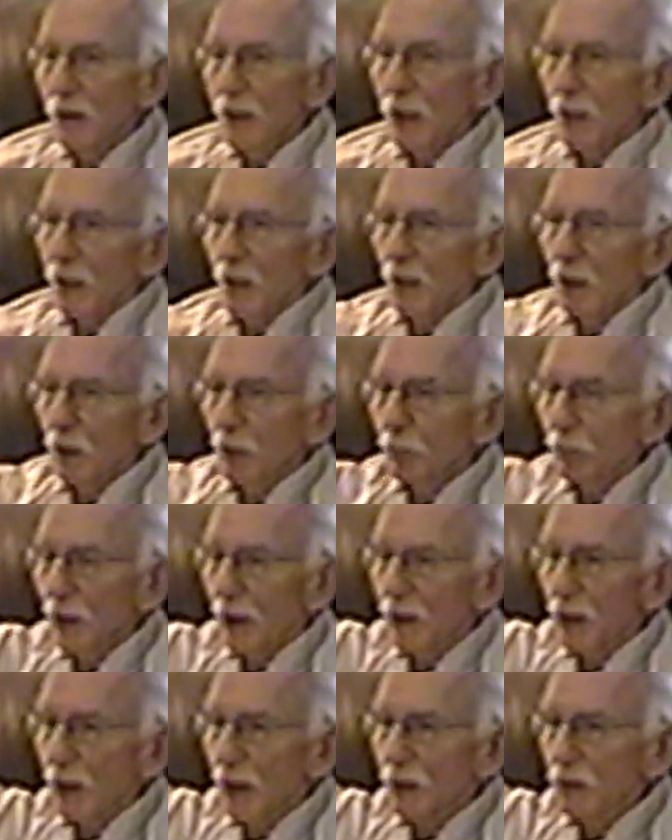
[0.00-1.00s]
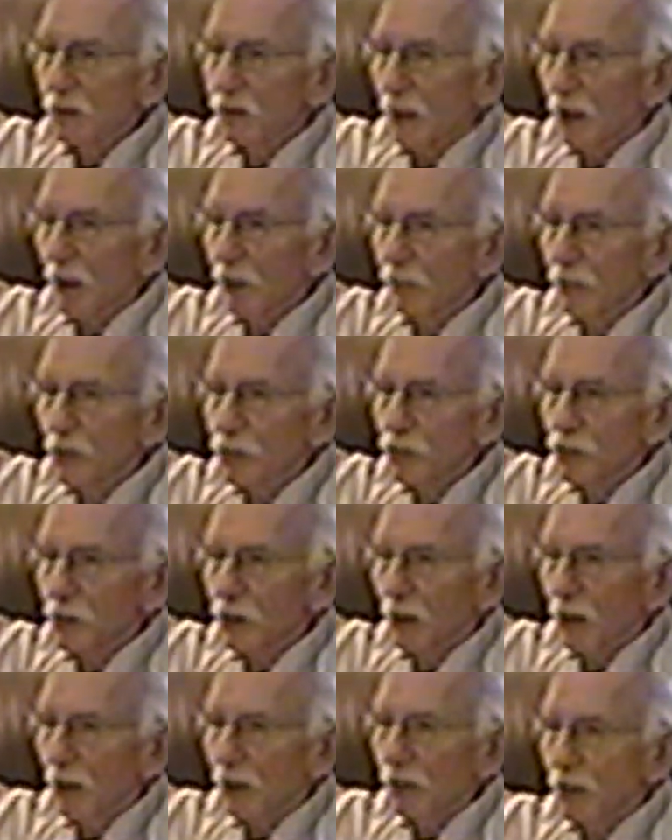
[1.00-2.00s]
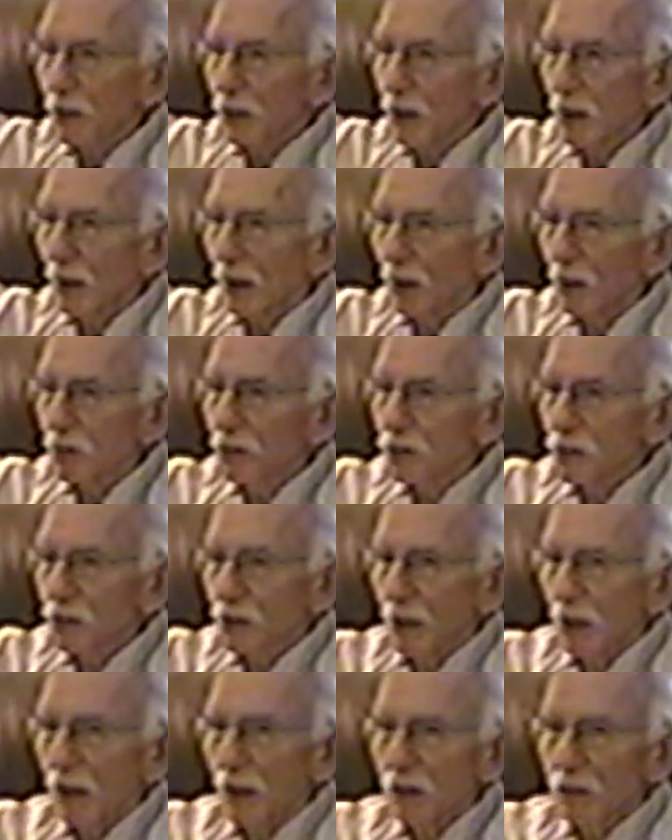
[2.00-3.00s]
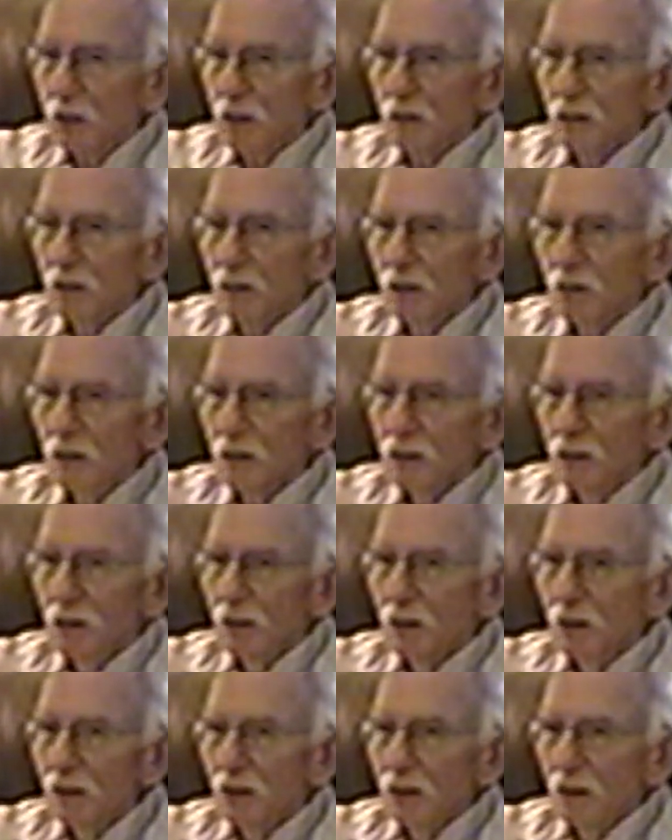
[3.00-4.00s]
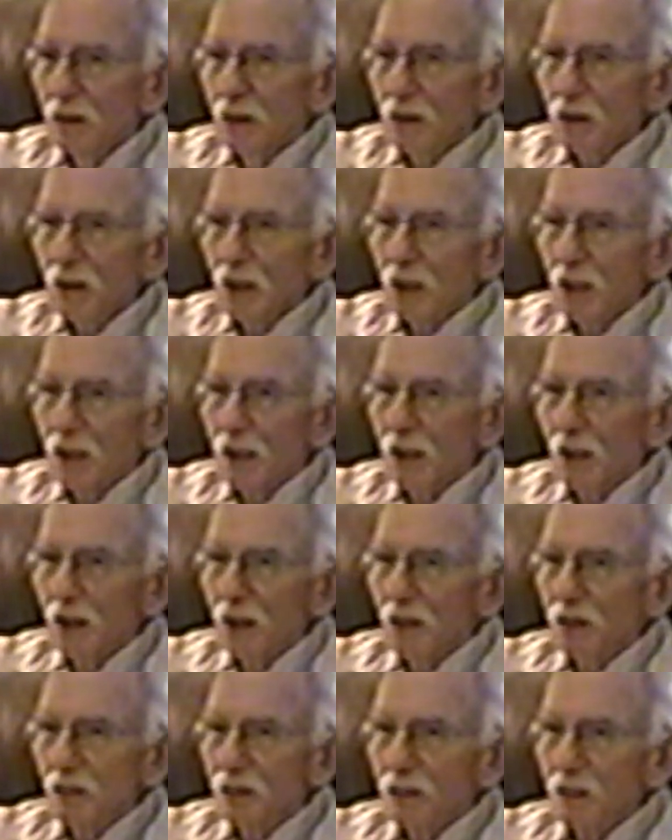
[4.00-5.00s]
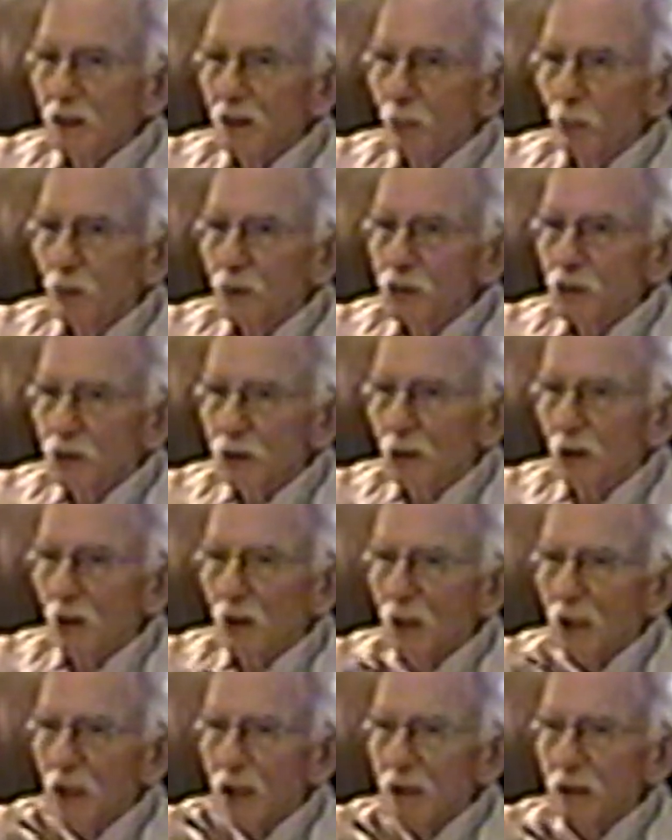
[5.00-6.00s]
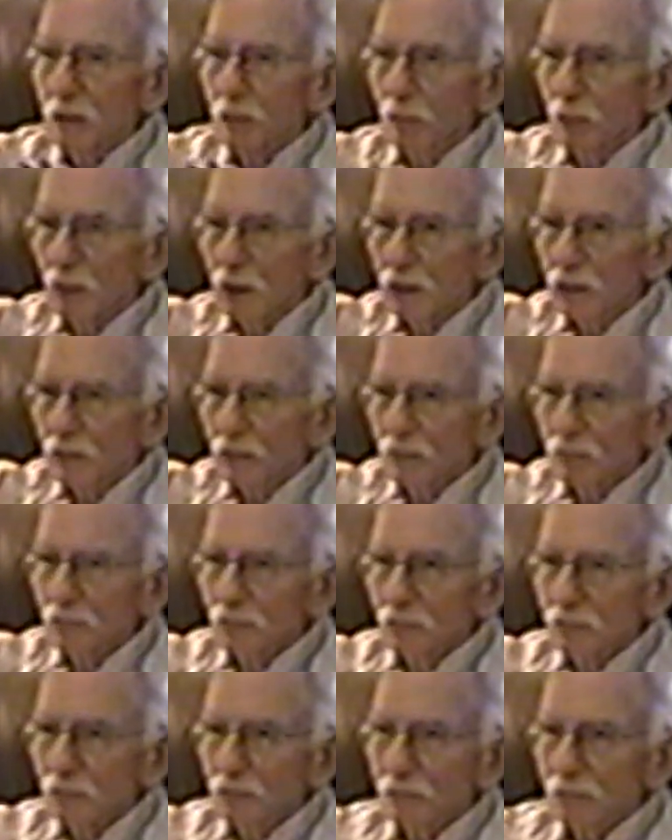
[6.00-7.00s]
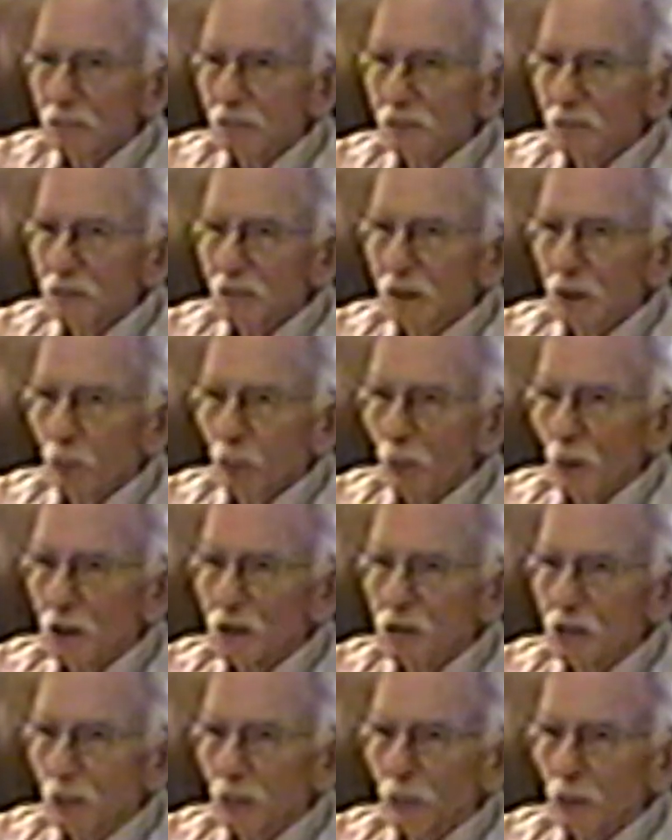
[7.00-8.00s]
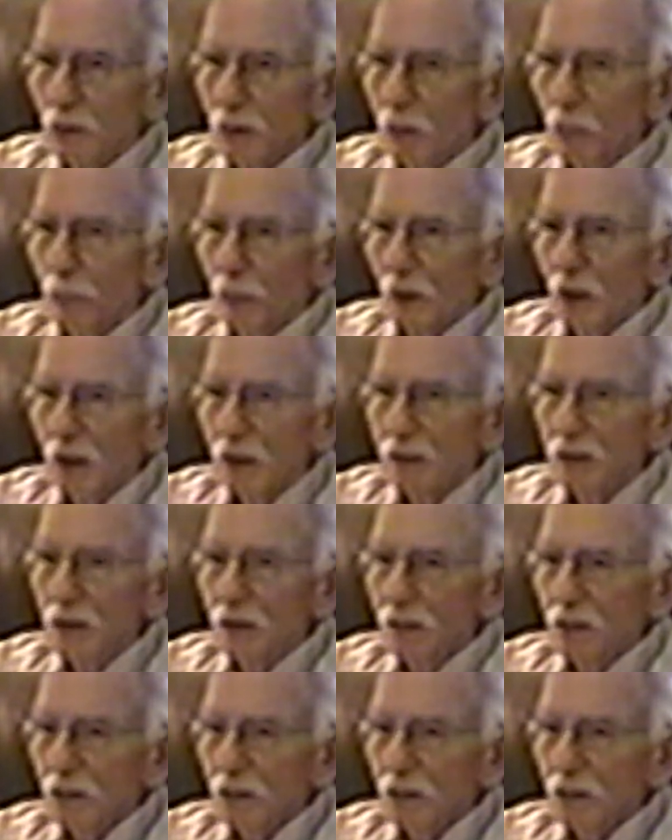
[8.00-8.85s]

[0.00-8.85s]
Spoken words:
And by that time, the sun had set, and it was still light, but it wasn't real bright.